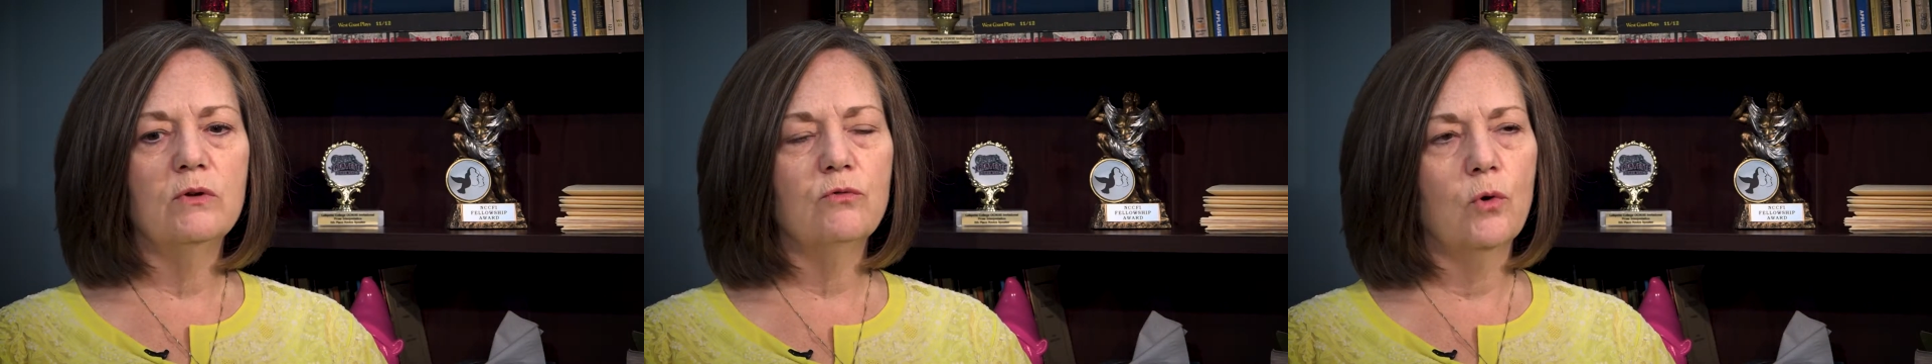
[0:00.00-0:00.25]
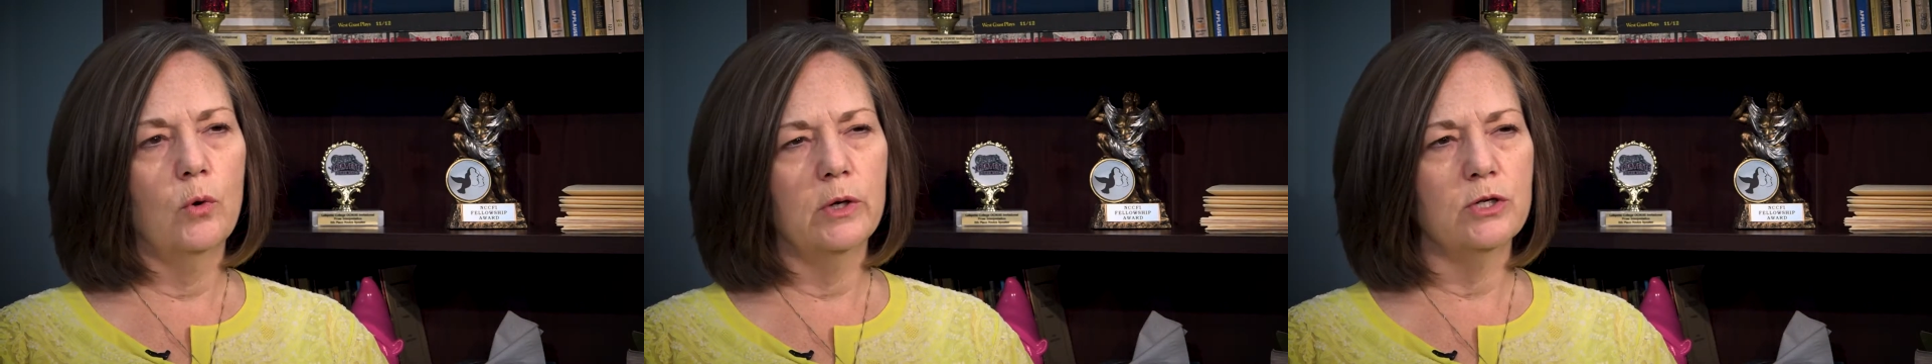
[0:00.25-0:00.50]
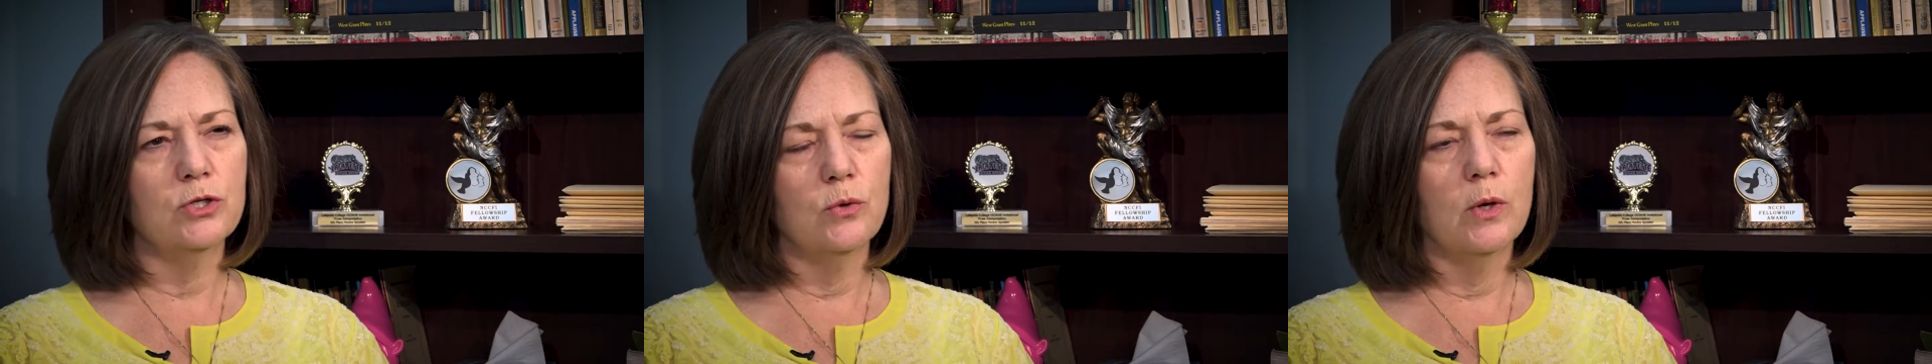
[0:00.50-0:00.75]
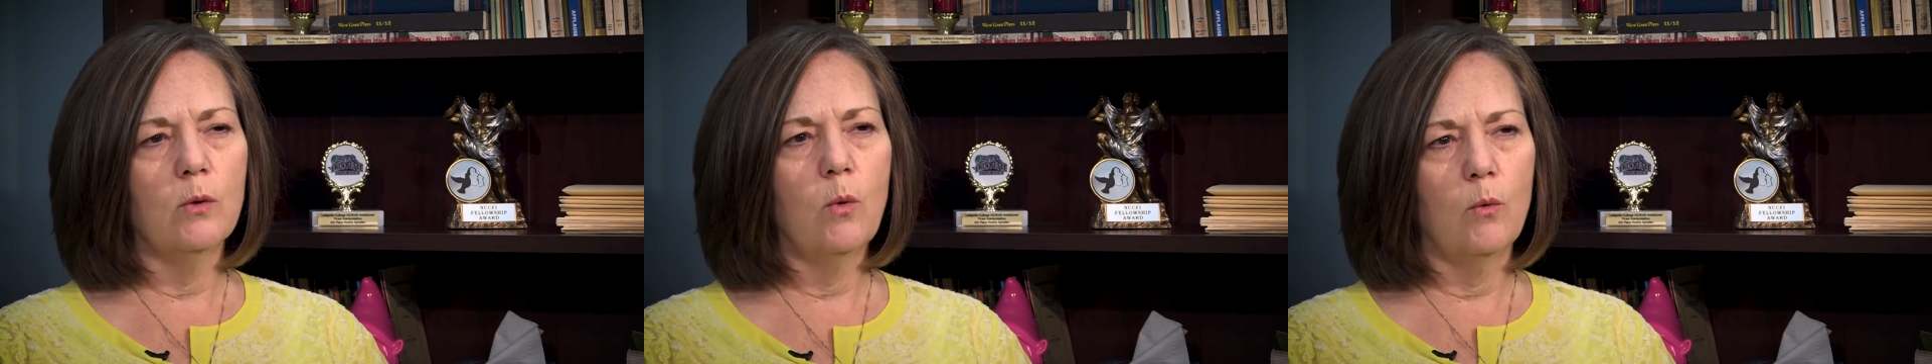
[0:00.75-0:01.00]
forward and
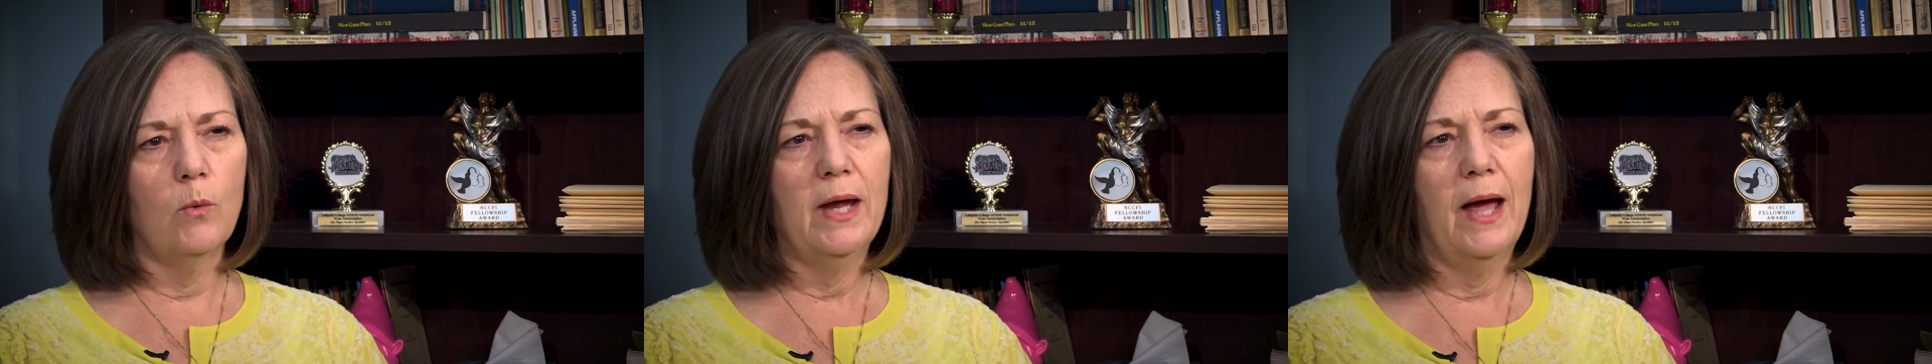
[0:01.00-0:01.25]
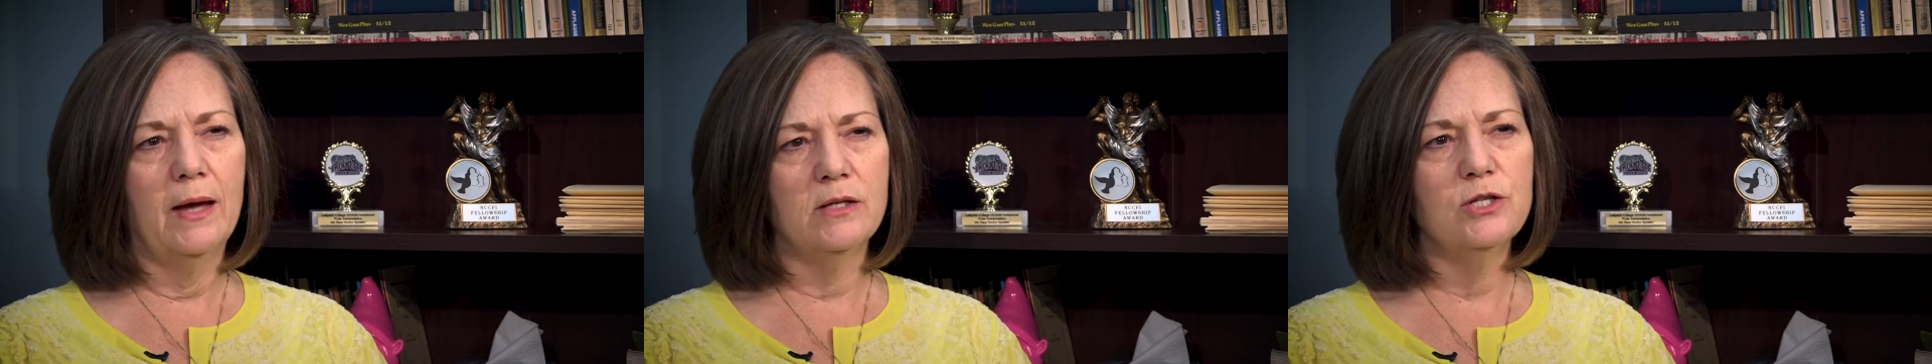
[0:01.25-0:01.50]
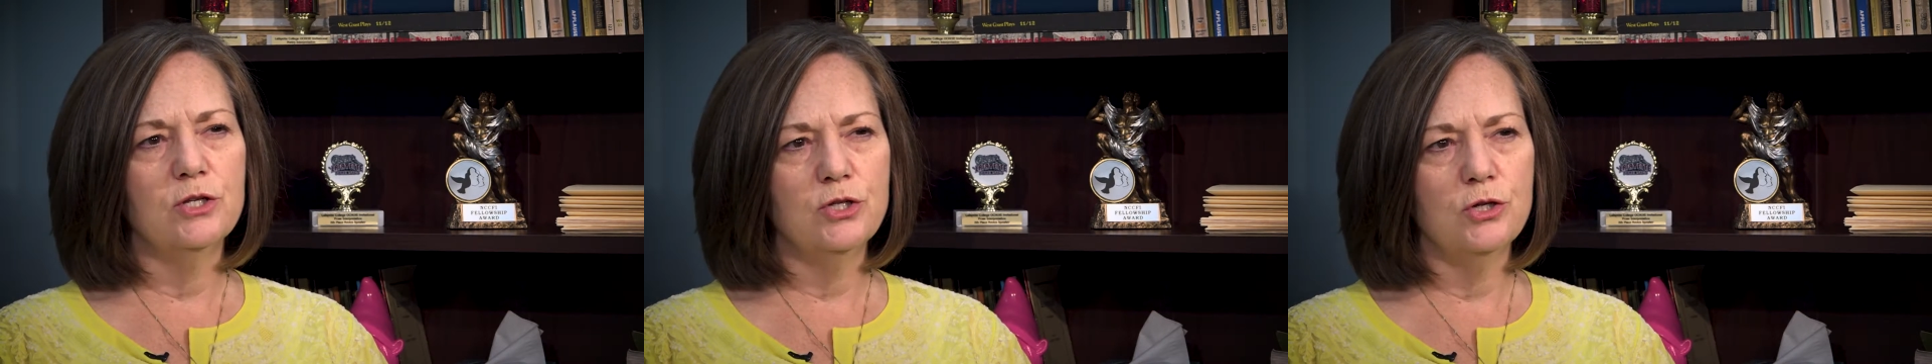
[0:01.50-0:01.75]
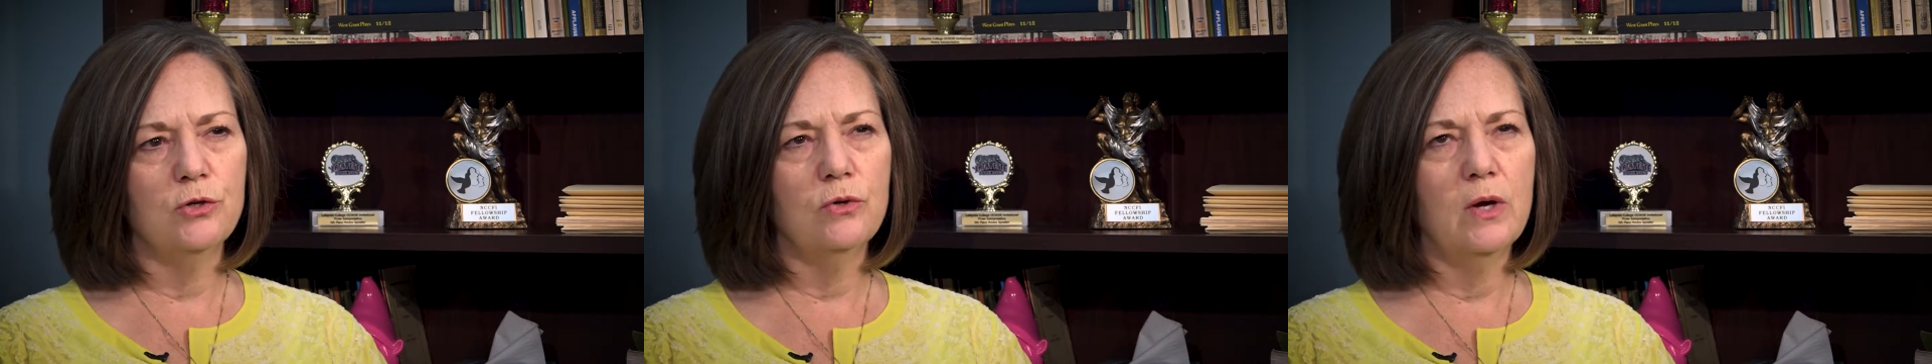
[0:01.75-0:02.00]
doing what we had to
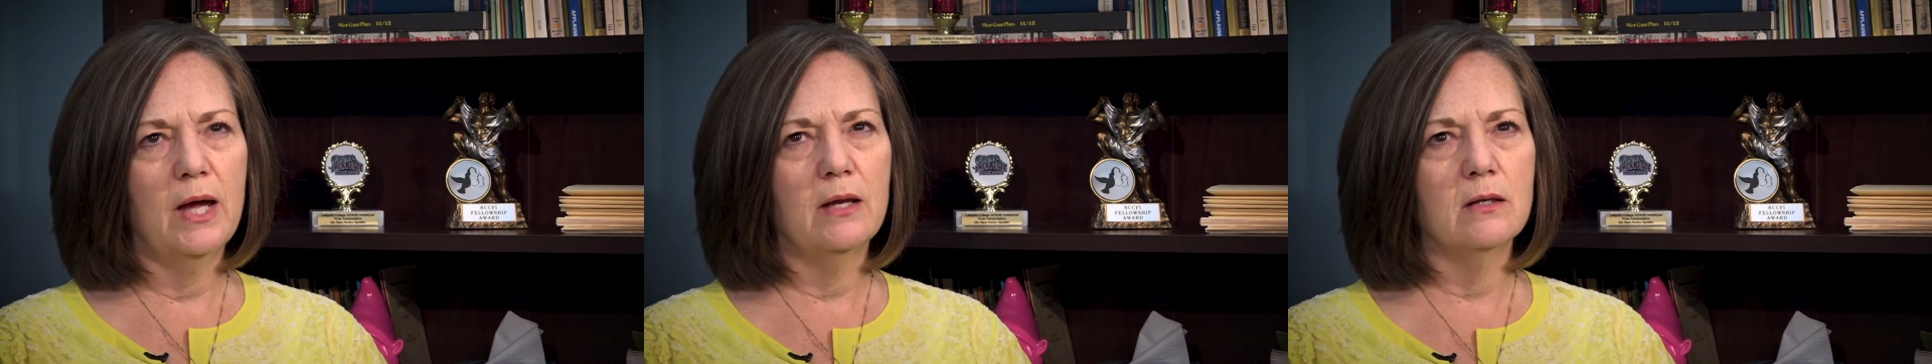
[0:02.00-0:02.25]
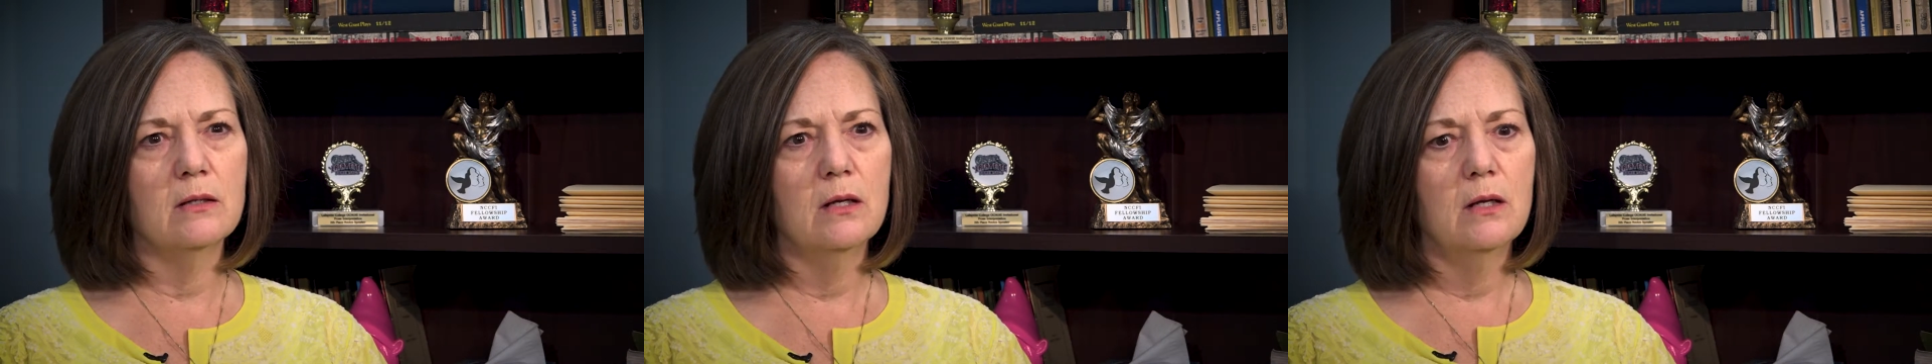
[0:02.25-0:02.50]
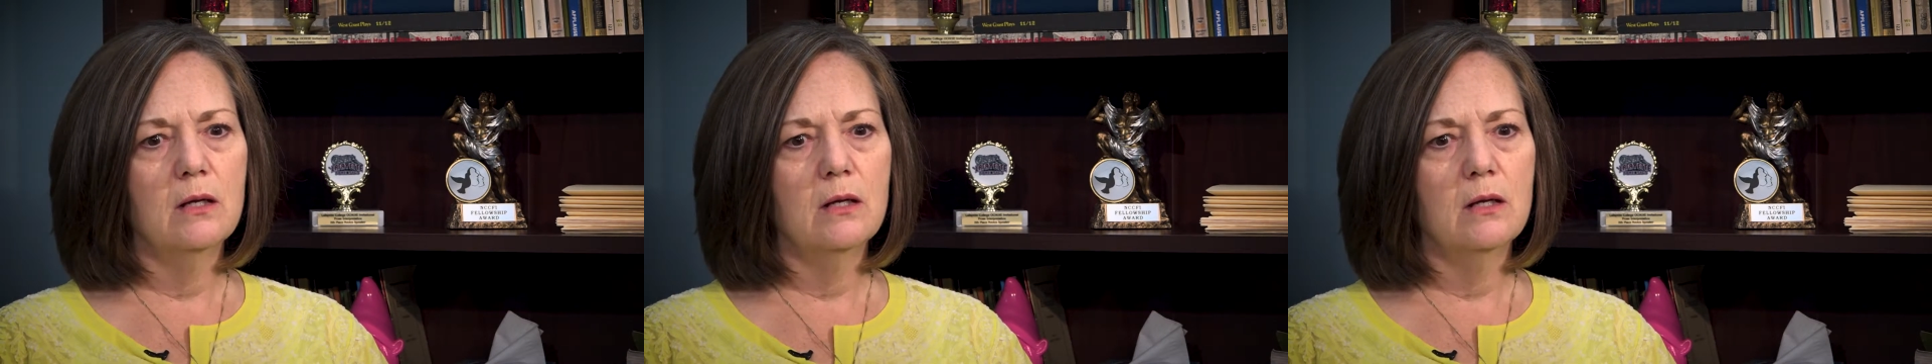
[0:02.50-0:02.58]
do and